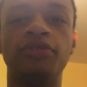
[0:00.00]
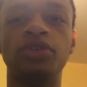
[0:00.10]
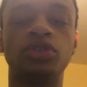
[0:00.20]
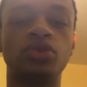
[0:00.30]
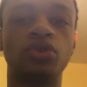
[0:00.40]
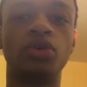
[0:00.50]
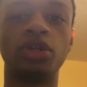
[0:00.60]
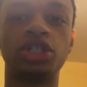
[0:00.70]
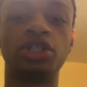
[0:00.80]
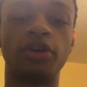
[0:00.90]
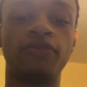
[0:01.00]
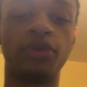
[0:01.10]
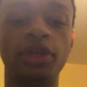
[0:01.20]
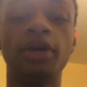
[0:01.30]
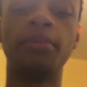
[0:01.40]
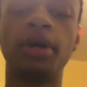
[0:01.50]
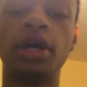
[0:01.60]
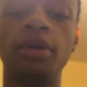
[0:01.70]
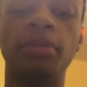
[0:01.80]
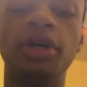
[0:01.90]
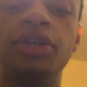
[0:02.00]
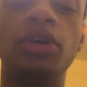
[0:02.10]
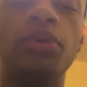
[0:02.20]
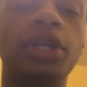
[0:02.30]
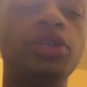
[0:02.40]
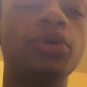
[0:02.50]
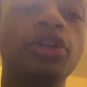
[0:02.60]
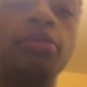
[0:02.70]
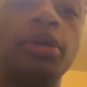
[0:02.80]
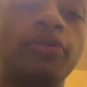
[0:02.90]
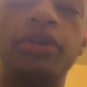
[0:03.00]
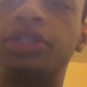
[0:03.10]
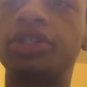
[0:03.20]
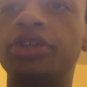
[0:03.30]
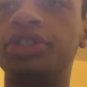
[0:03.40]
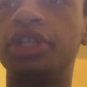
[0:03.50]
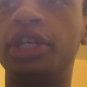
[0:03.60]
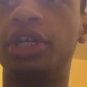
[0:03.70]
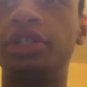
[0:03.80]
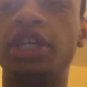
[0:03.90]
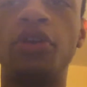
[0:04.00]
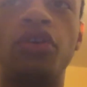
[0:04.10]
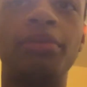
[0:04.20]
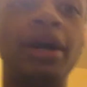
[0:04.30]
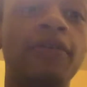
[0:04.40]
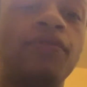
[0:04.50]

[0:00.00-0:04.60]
of these courses are for them, but when they do a little bit of research and they take one of